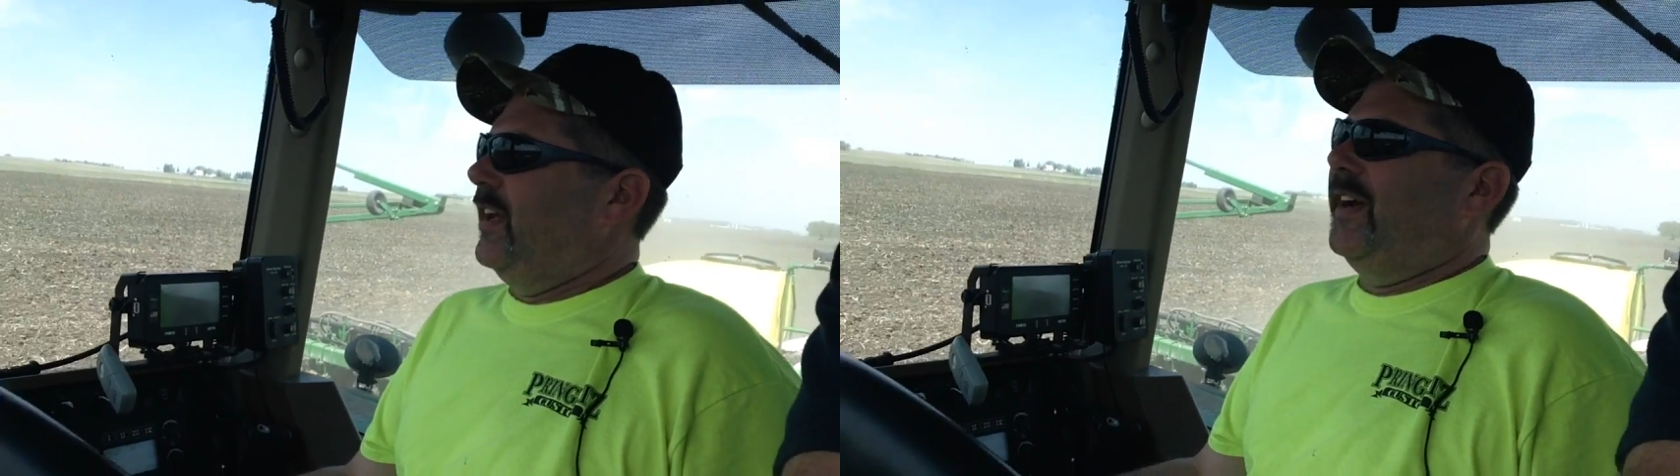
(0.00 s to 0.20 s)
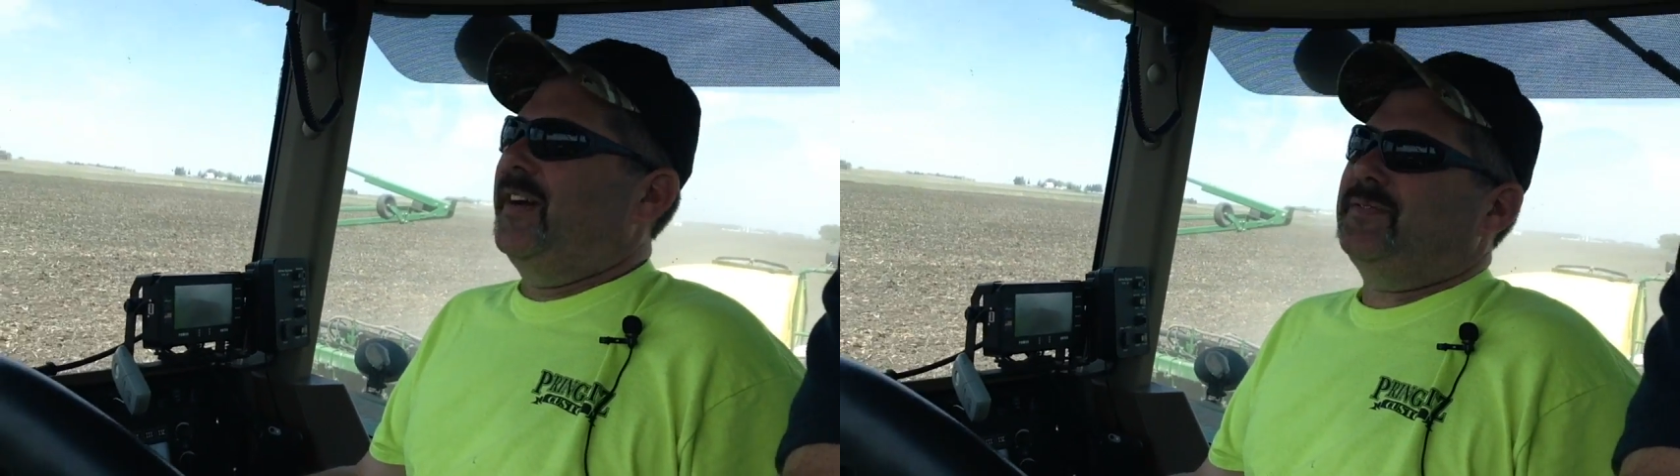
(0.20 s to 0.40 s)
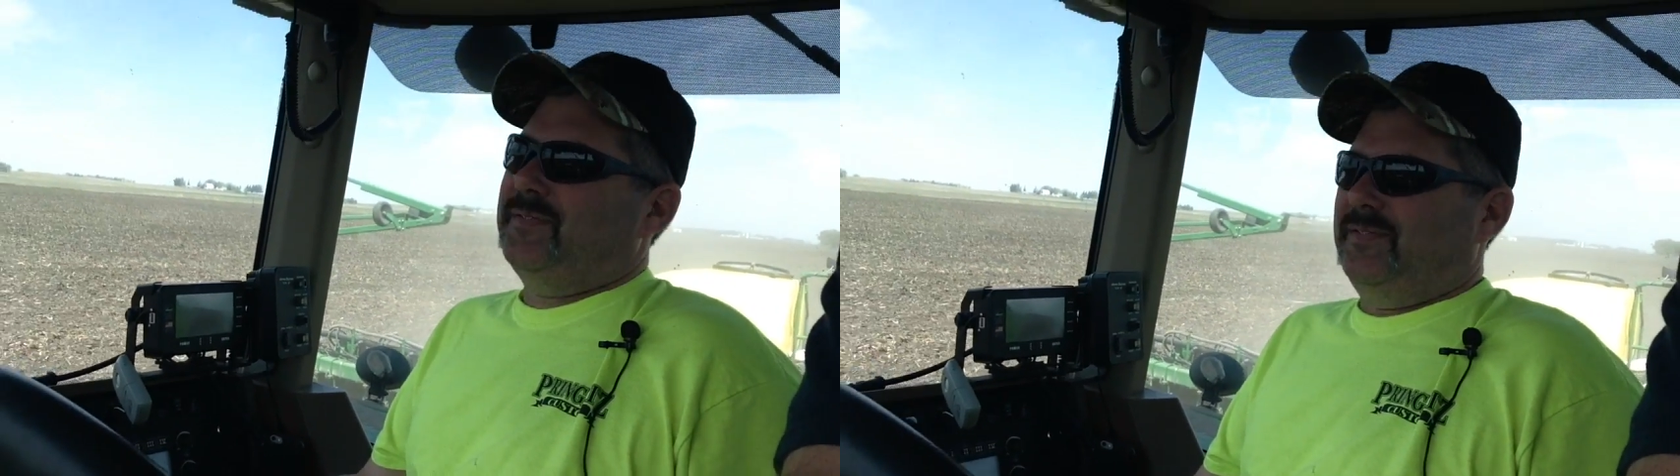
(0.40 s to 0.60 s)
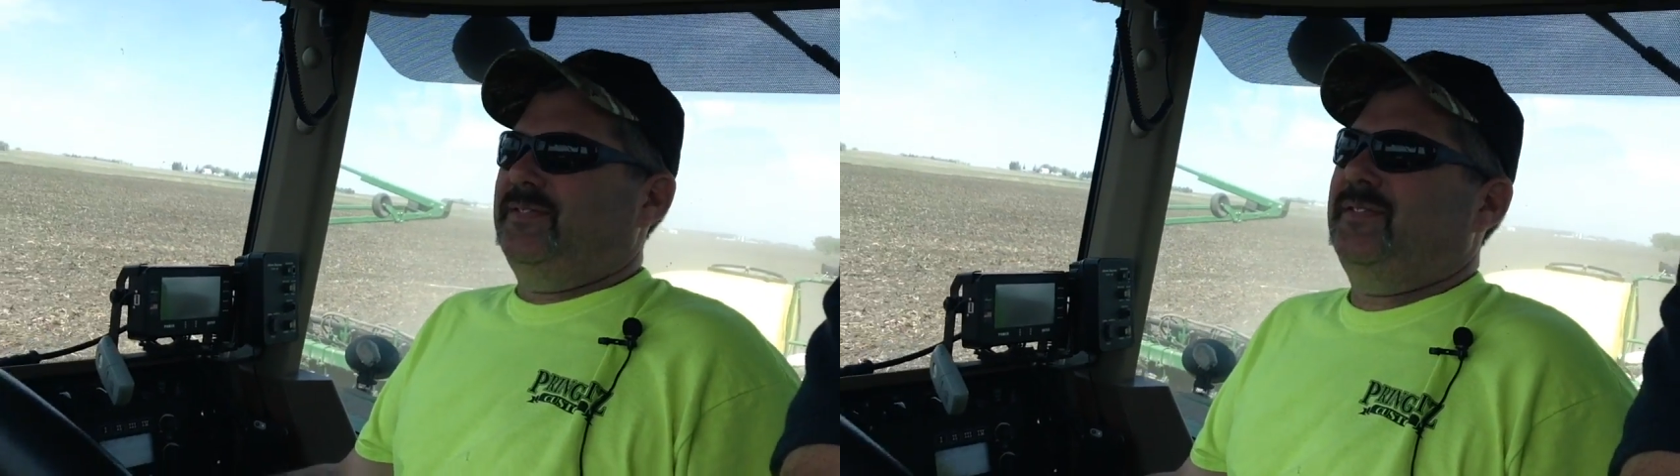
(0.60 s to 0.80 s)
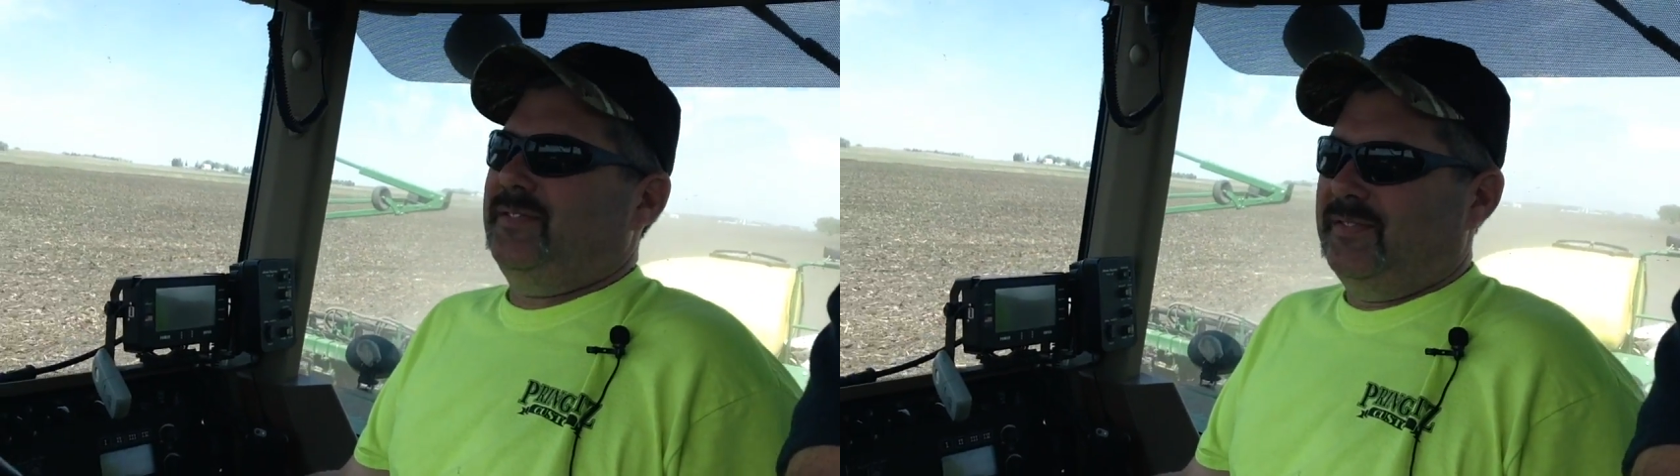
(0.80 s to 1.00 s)
Yeah.
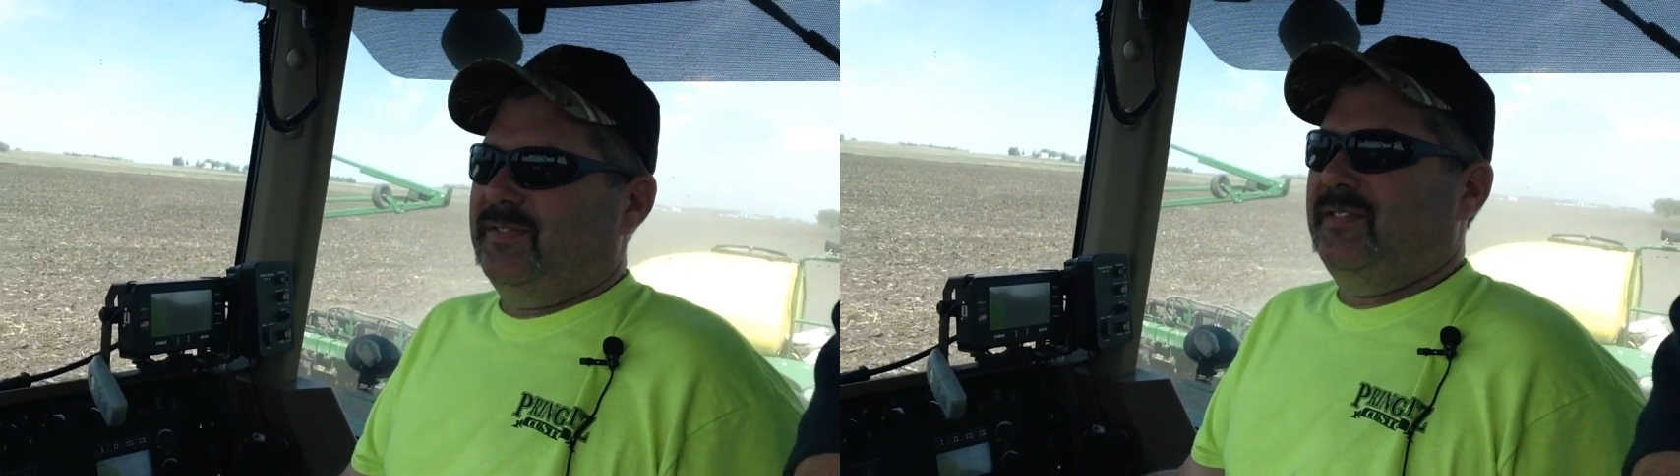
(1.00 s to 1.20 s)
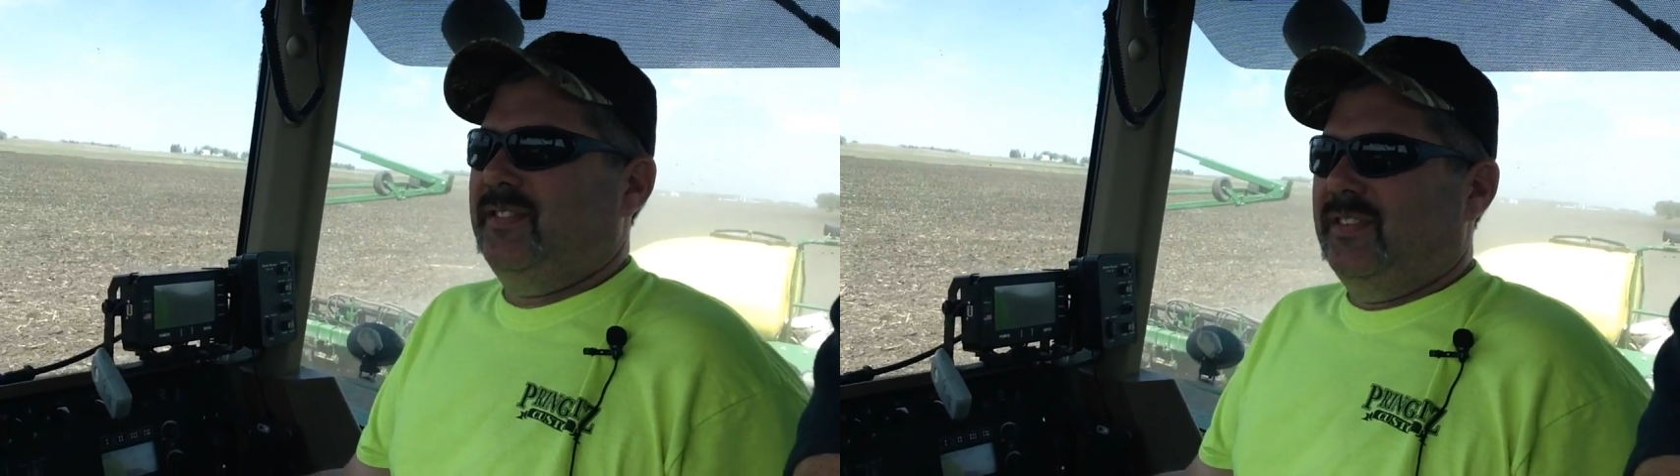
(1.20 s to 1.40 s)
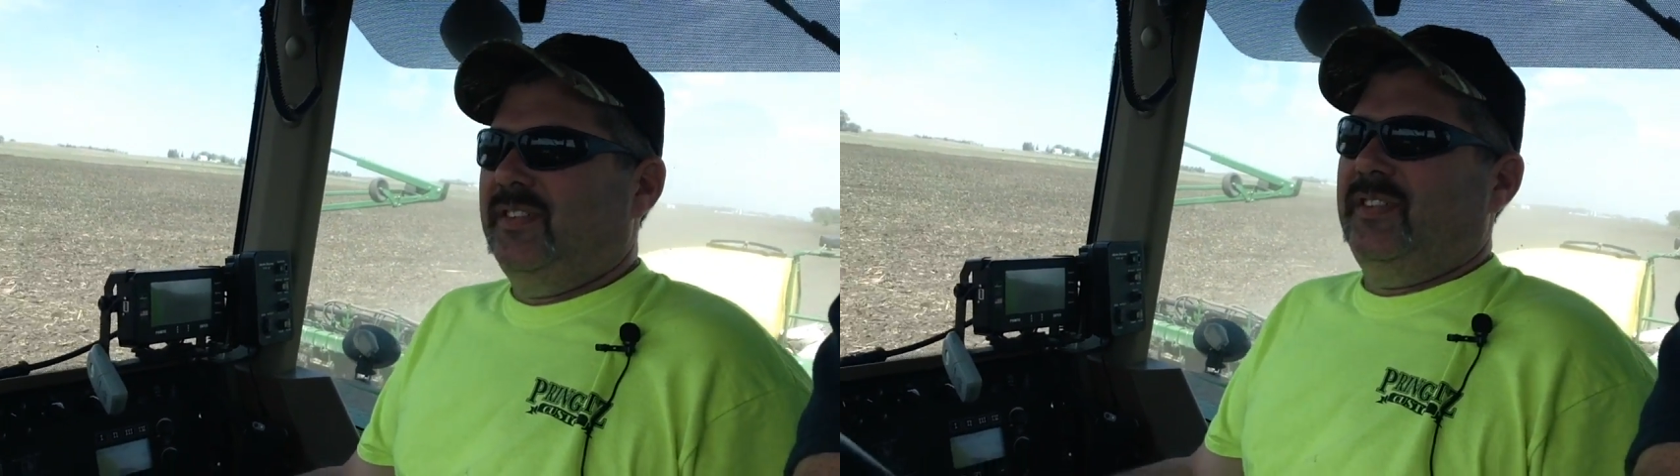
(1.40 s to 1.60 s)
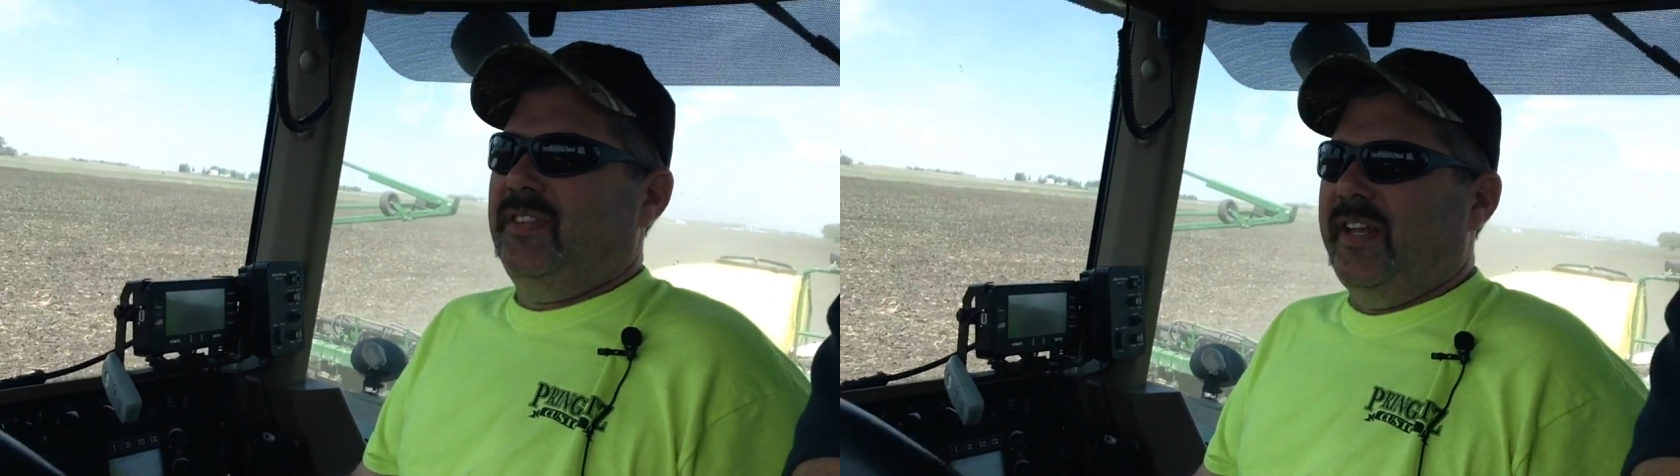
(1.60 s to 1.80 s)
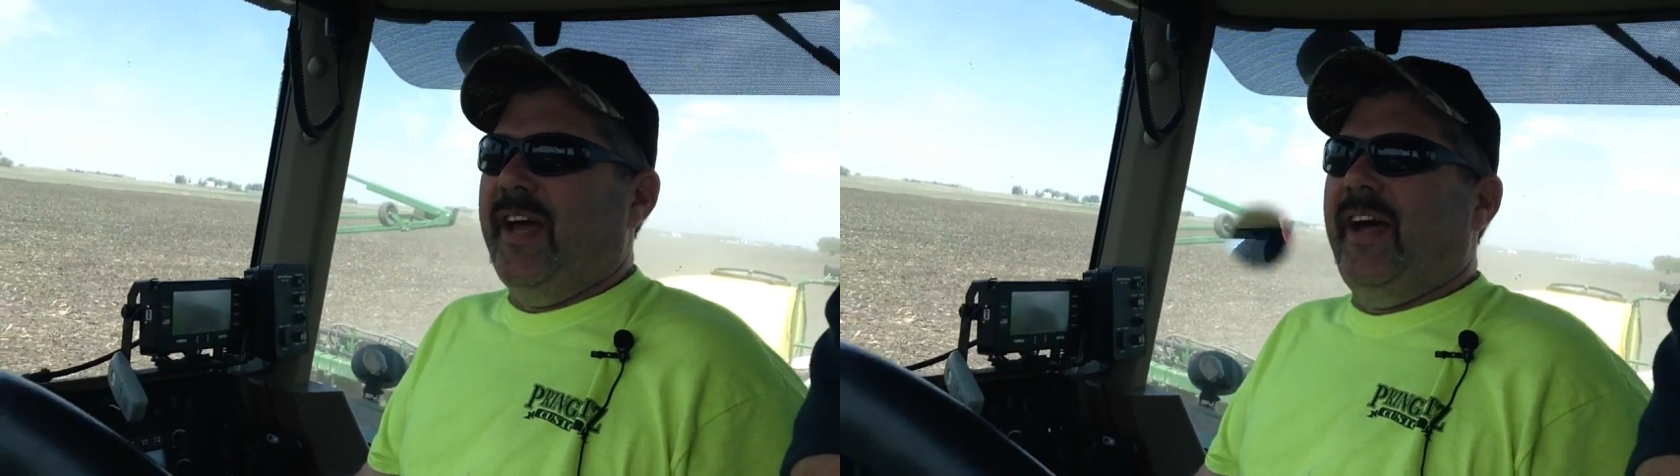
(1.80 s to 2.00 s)

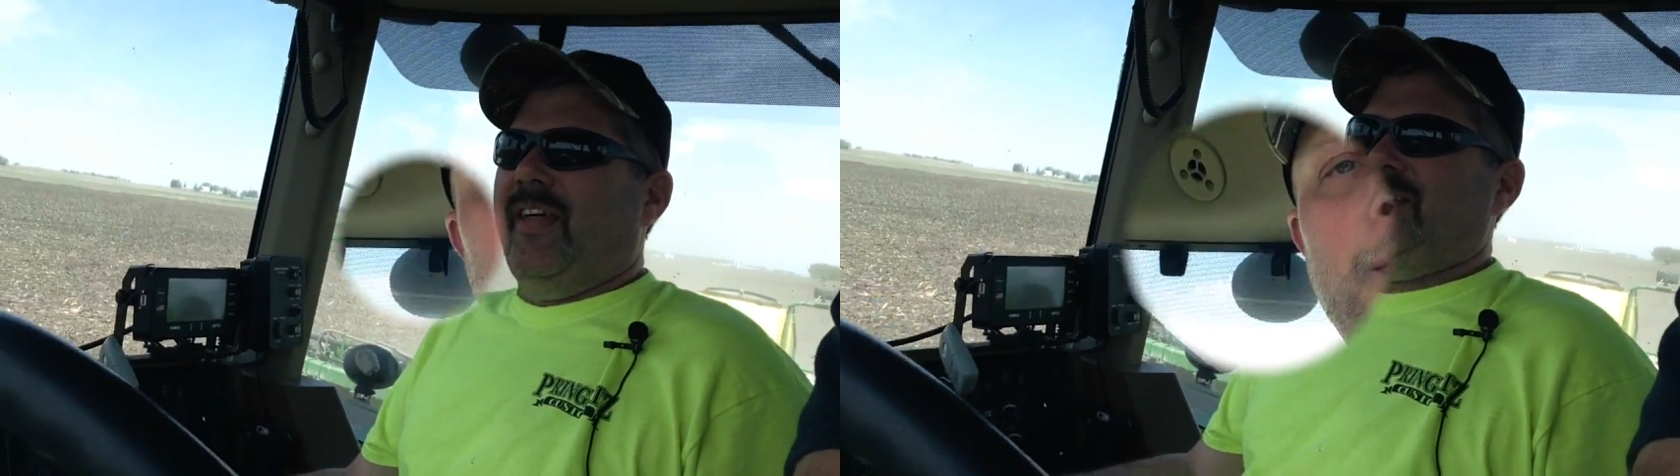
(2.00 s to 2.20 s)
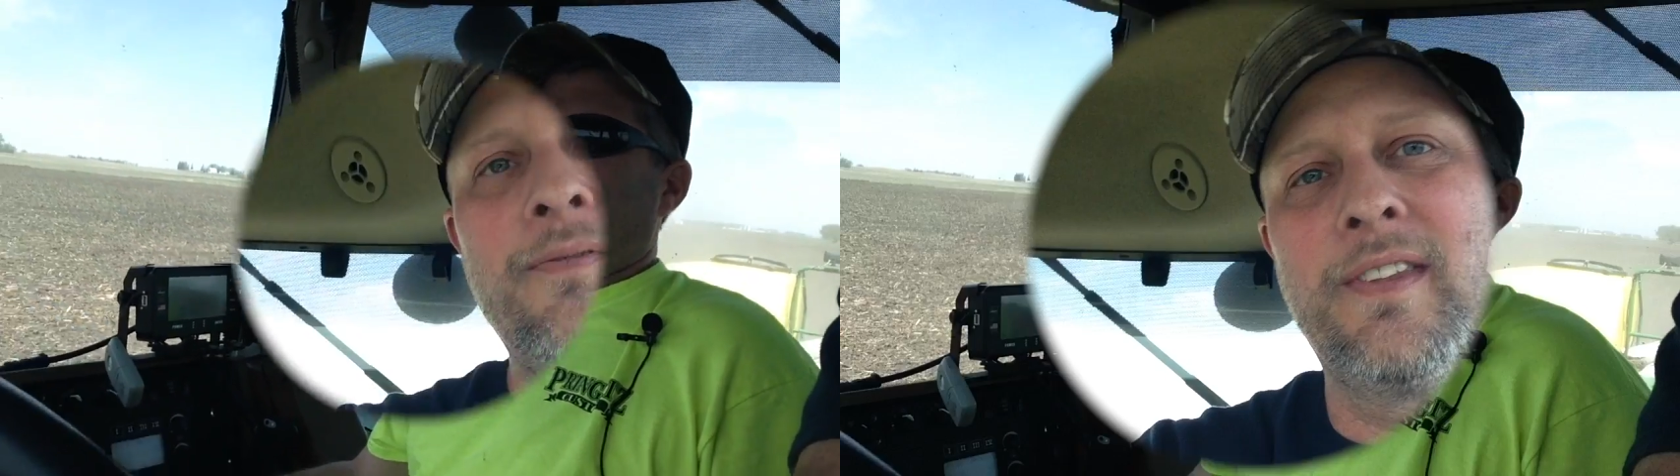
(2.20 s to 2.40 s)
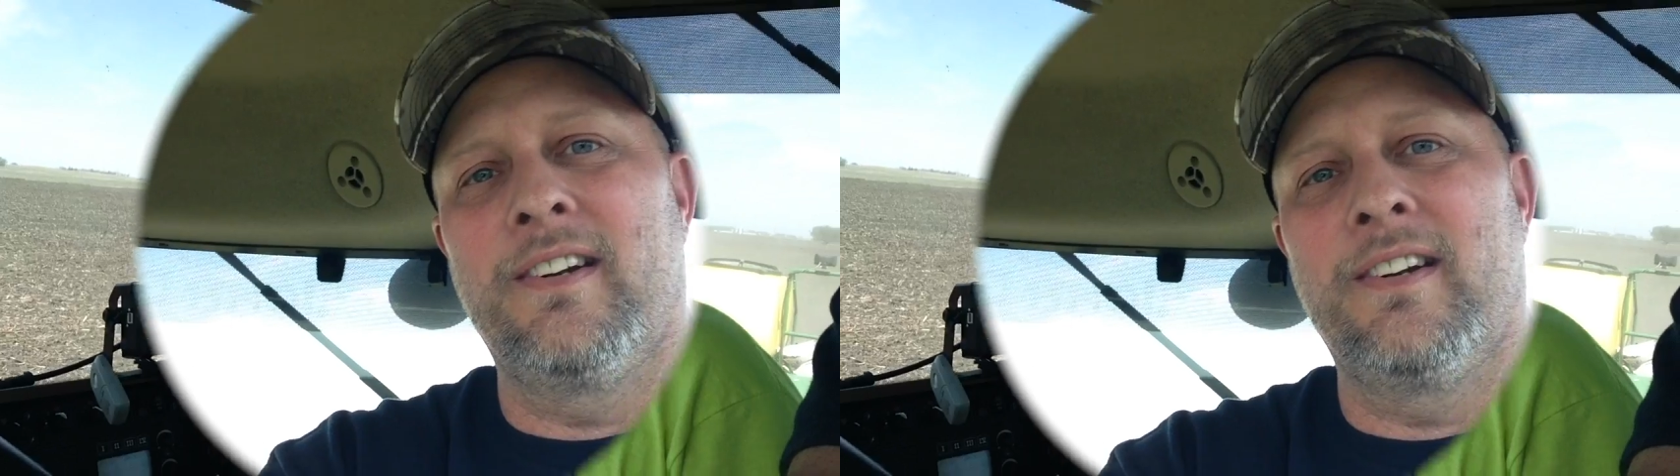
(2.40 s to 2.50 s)
Yeah, that's old.